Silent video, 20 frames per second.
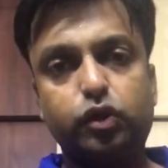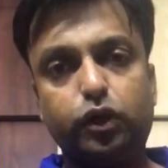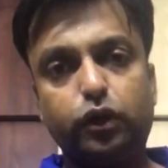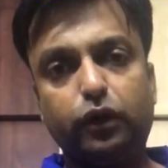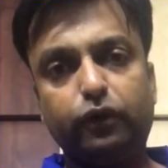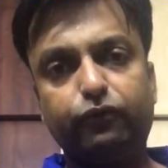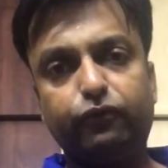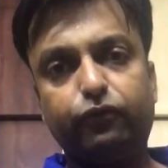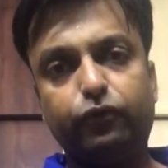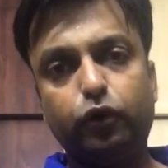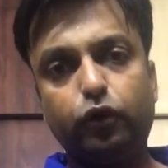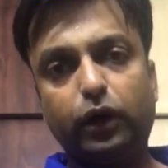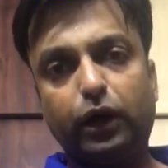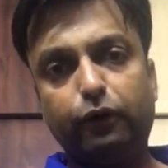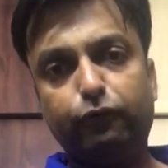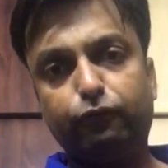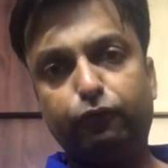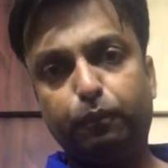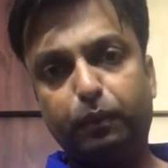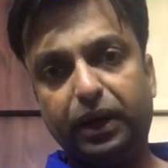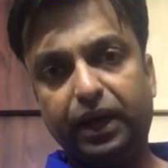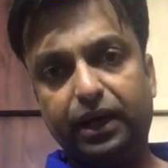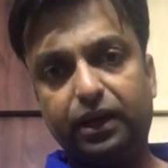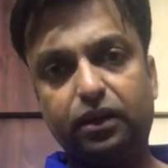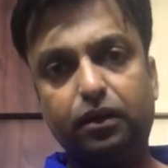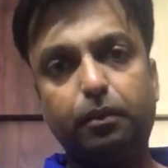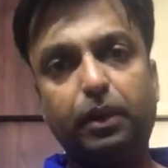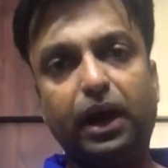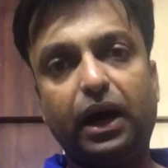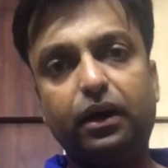So if you have
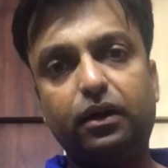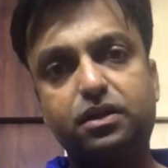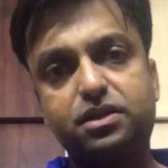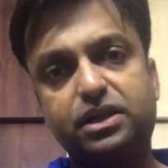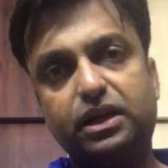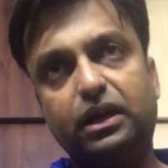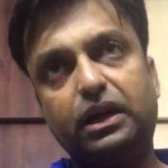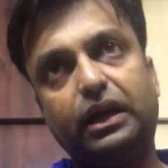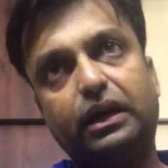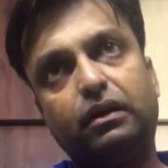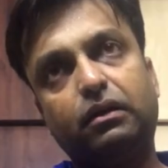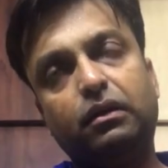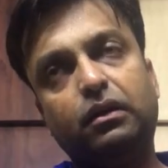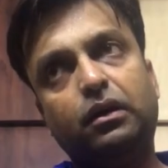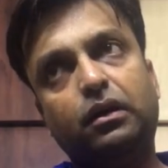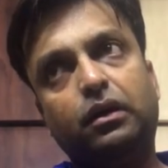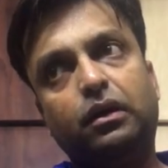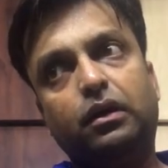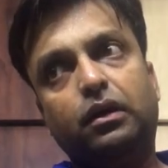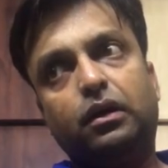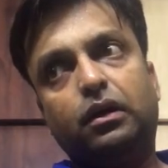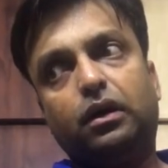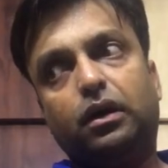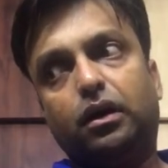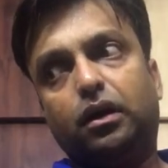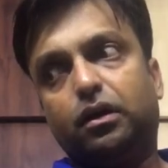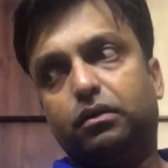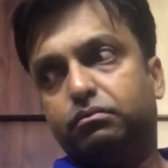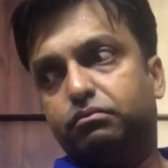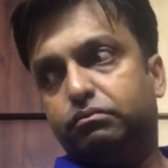played the bat, say like
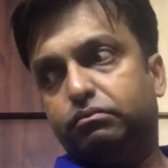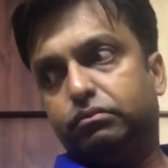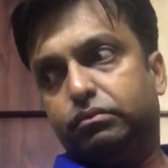uh,